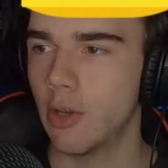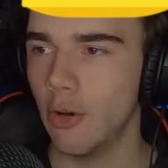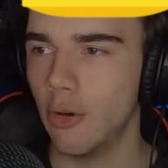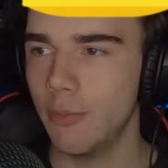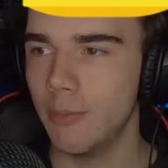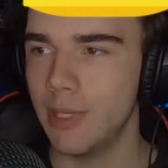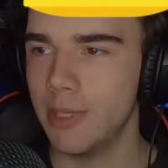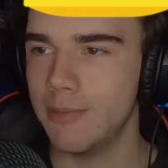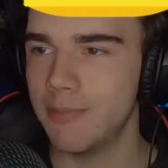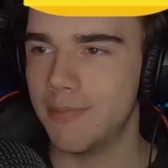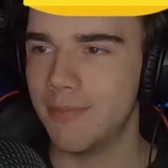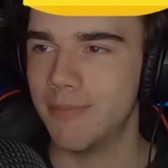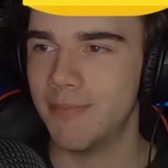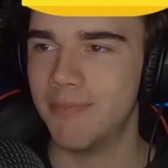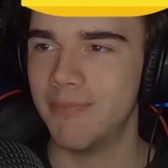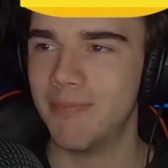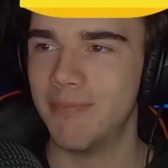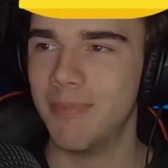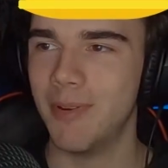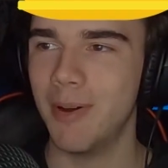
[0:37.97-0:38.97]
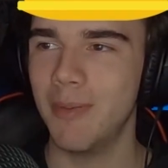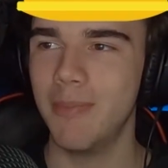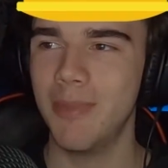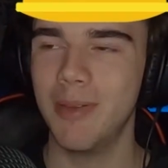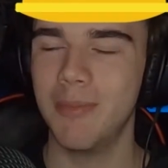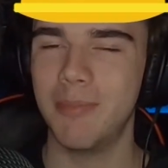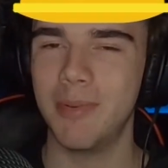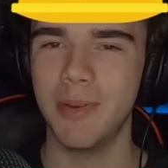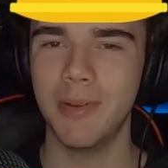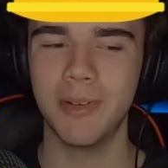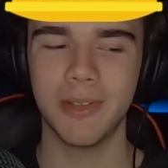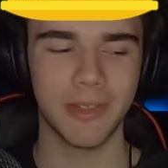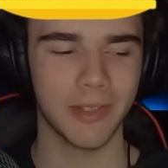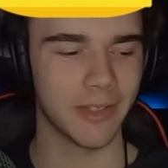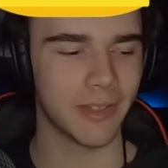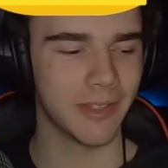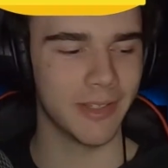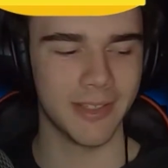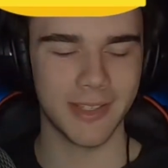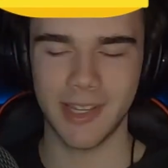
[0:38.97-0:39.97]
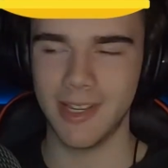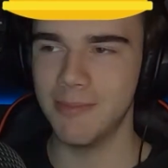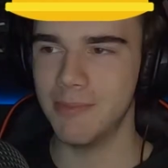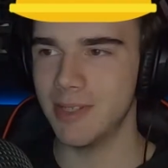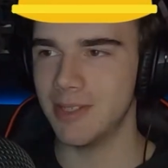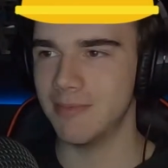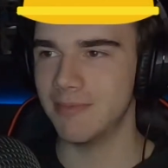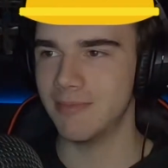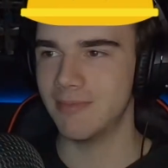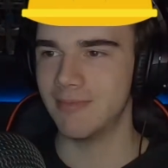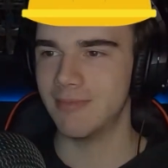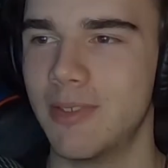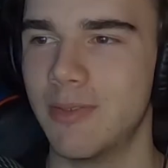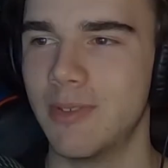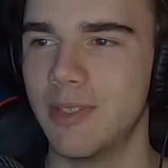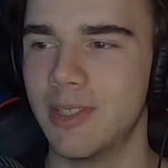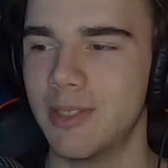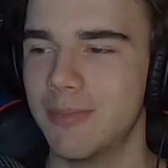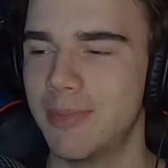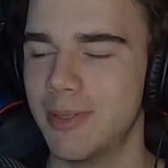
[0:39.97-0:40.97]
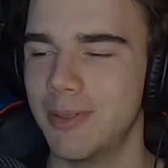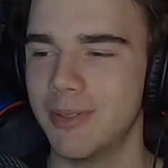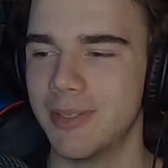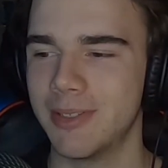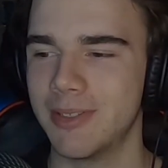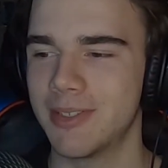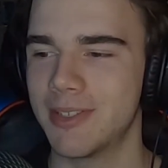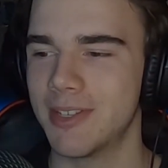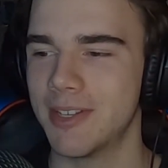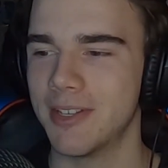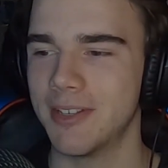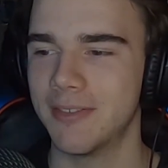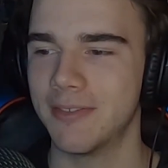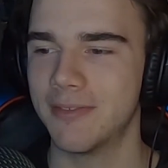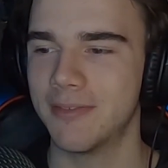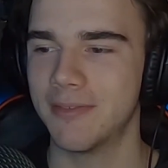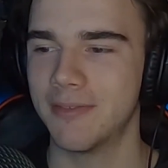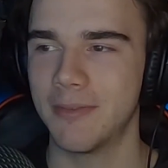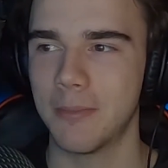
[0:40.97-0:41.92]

Call me Bob the Builder because I'd be doing the building stuff.